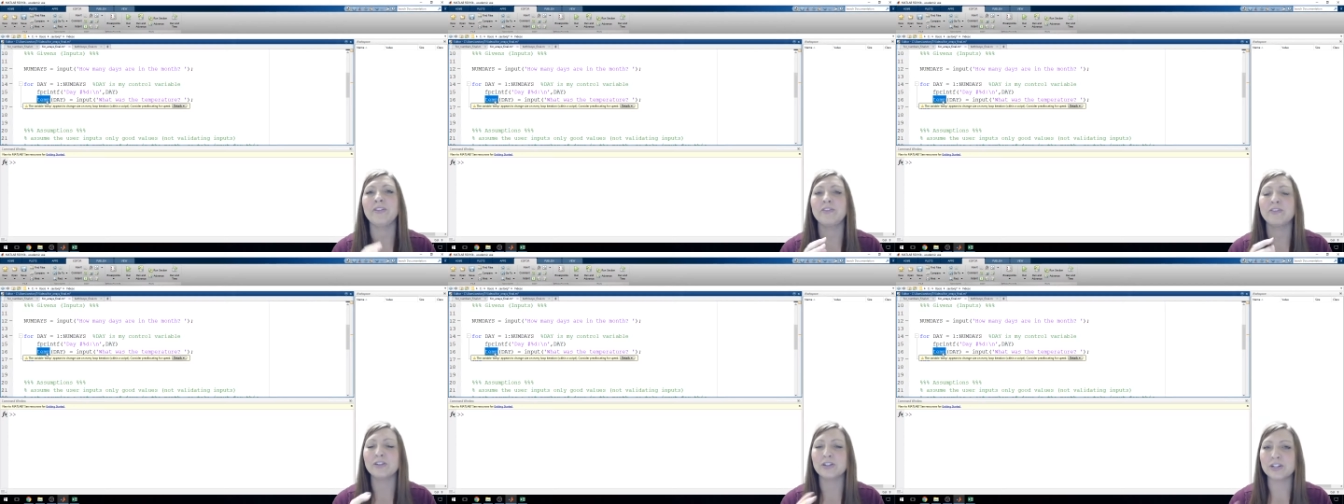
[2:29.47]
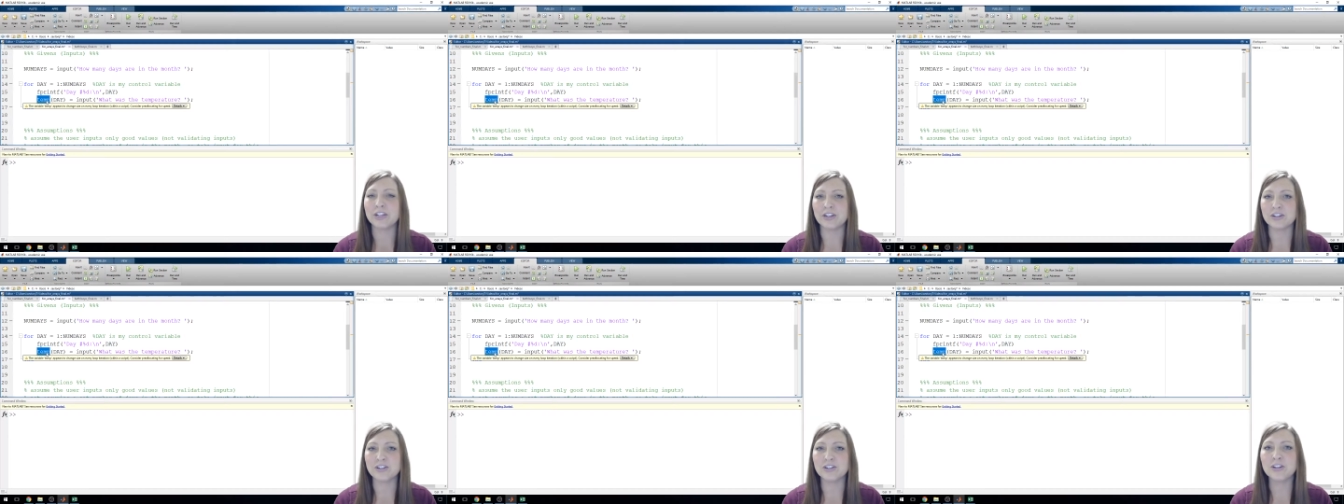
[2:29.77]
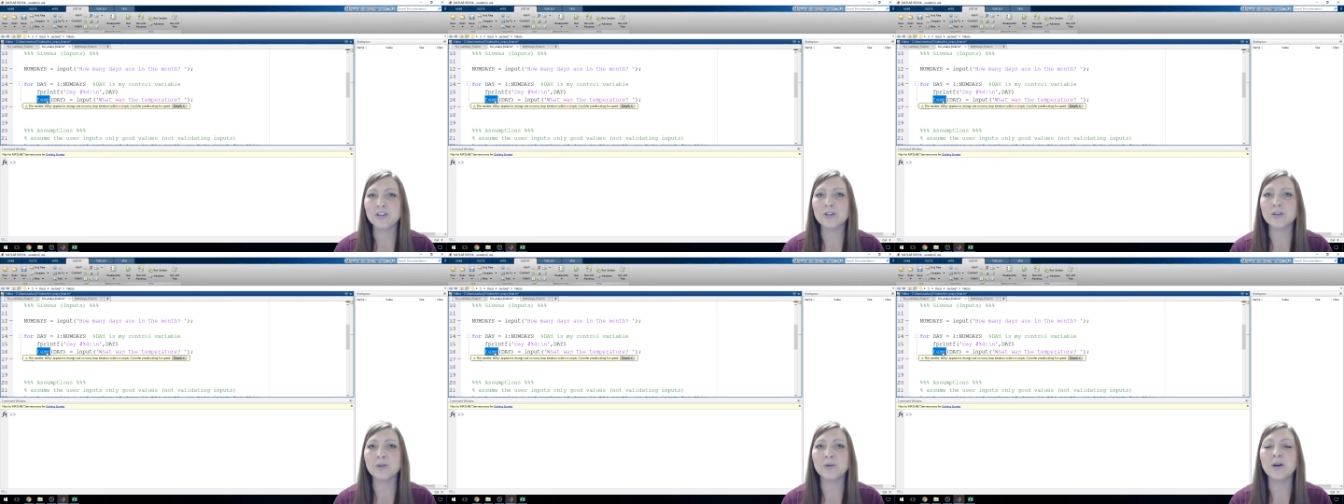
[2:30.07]
For day
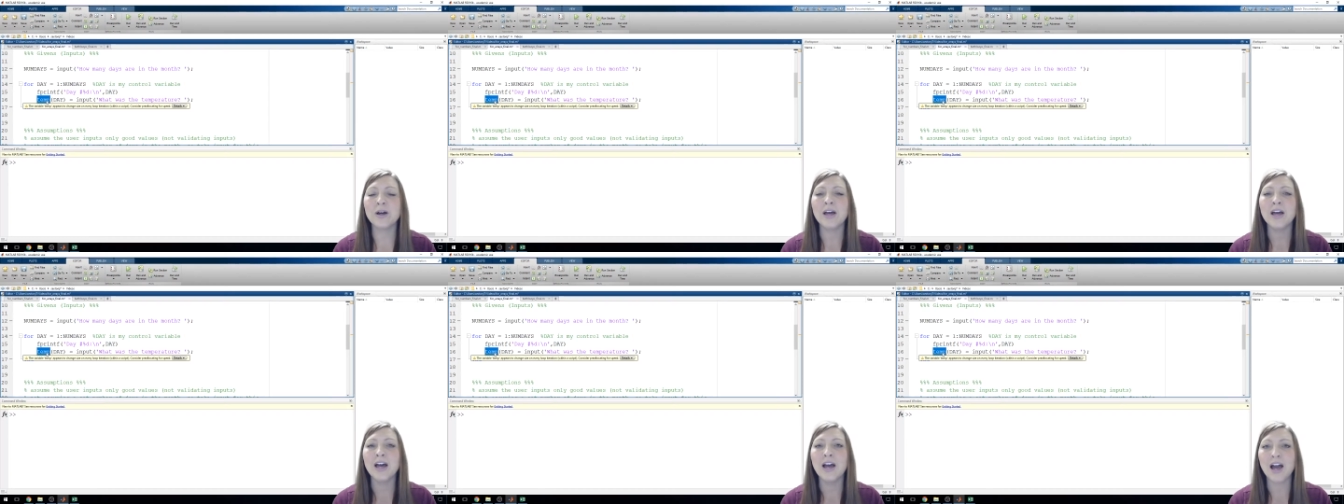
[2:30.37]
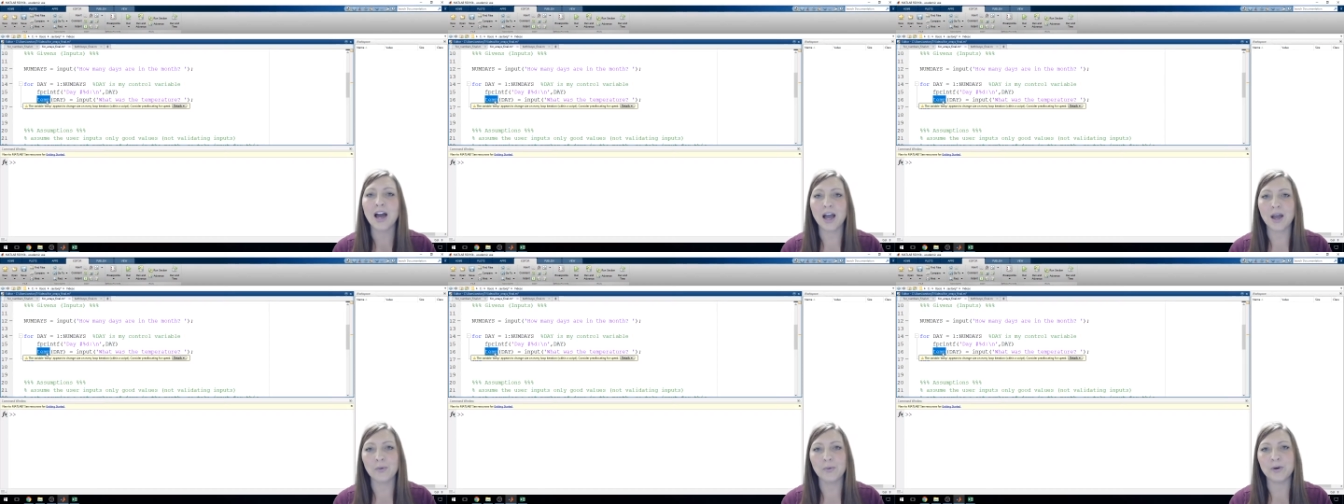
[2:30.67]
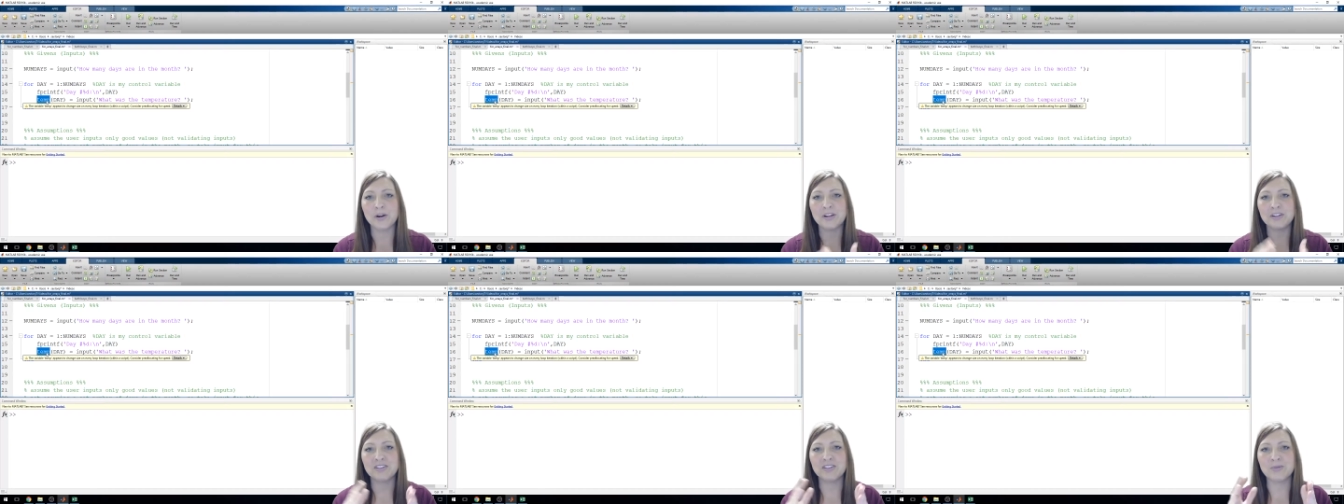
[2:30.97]
2, I
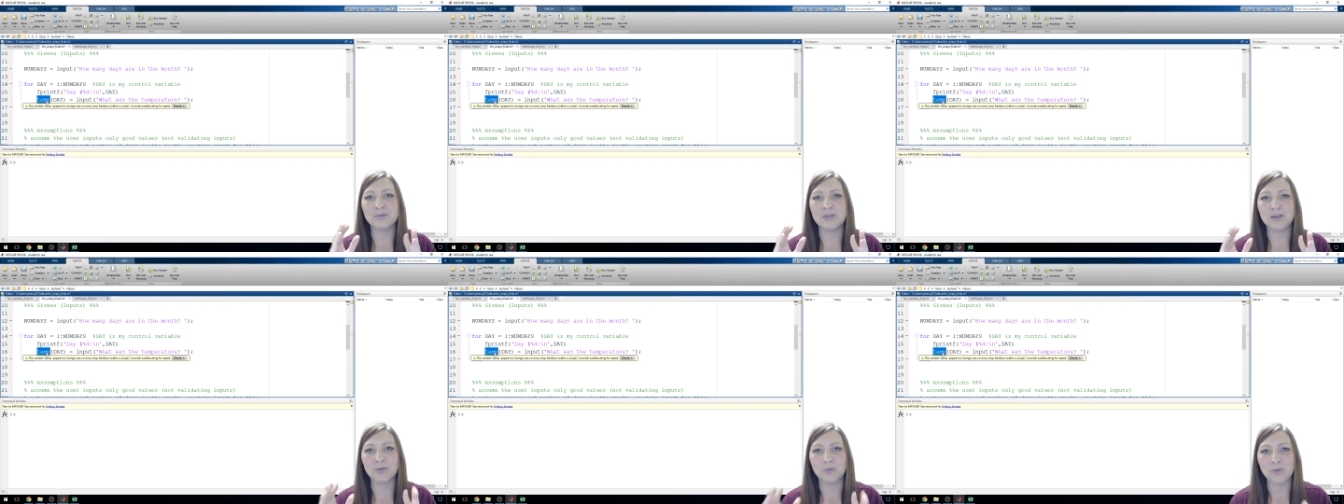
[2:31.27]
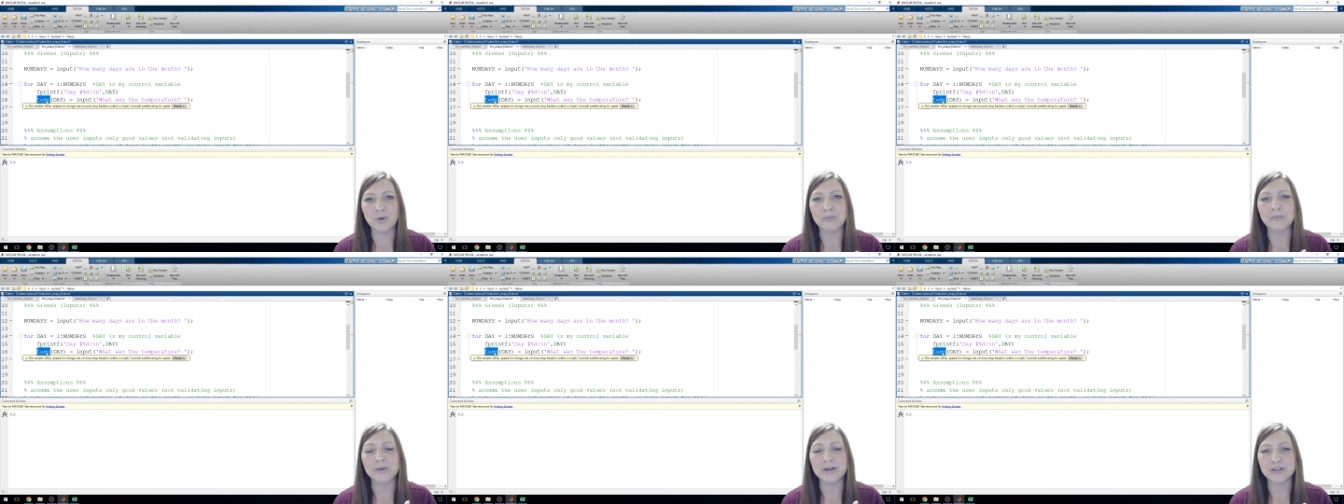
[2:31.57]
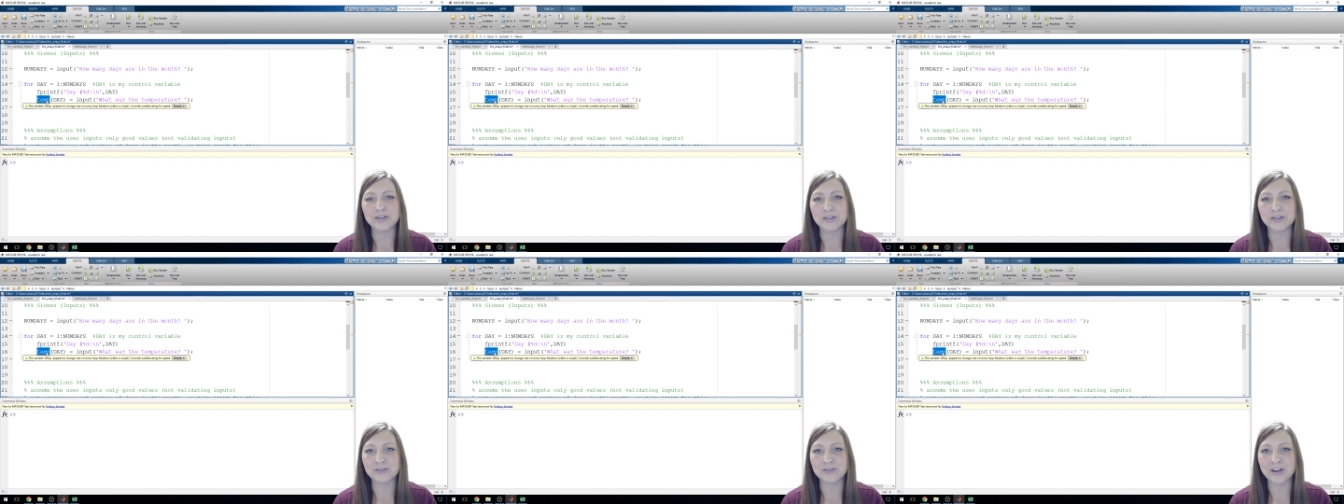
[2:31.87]
want it to be a 1 by
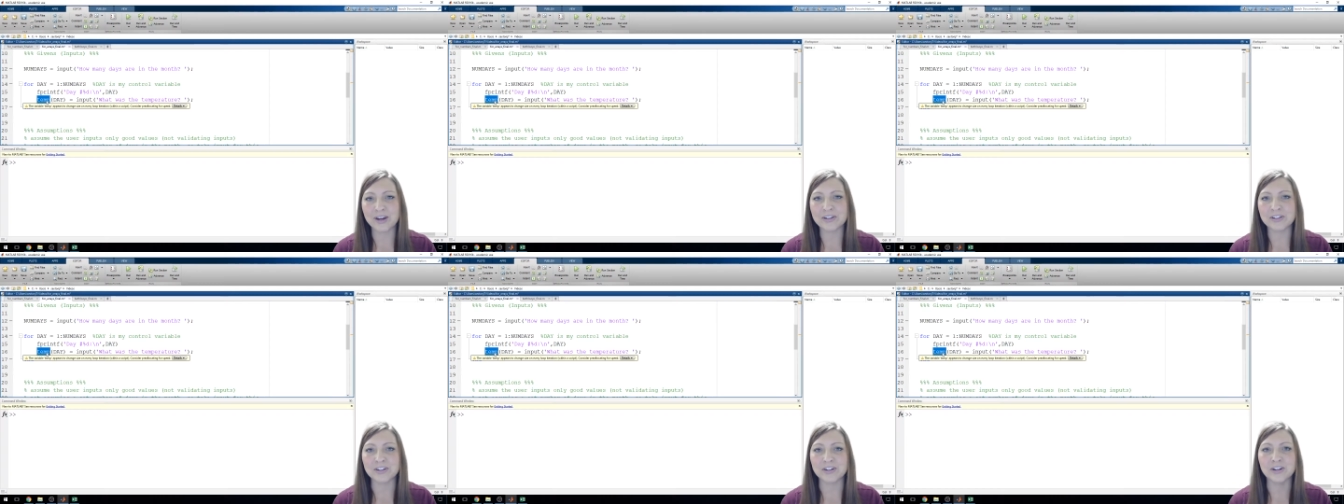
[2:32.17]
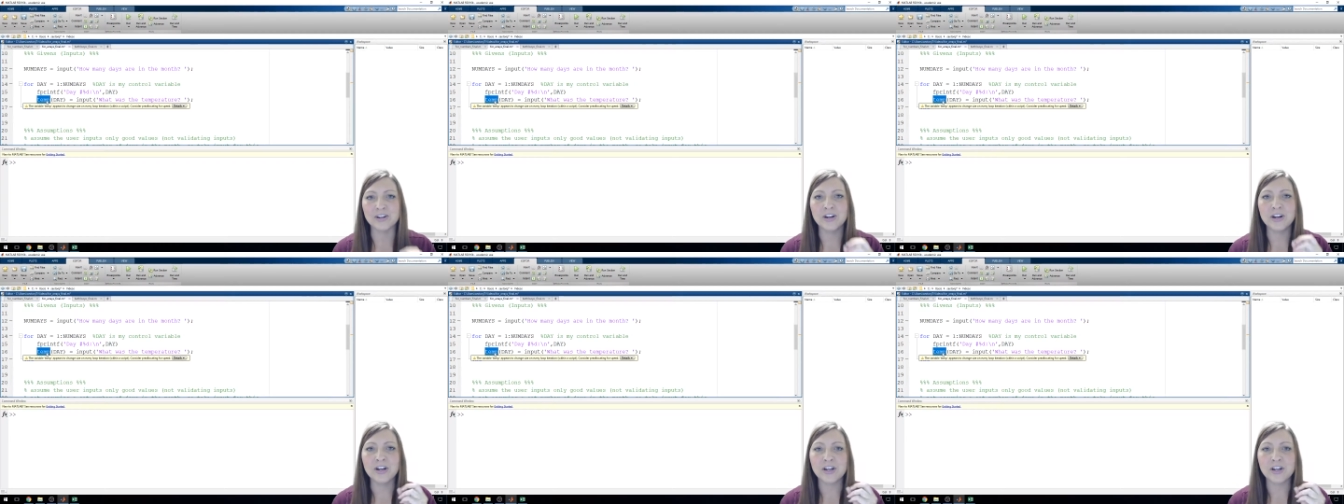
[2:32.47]
2 vector,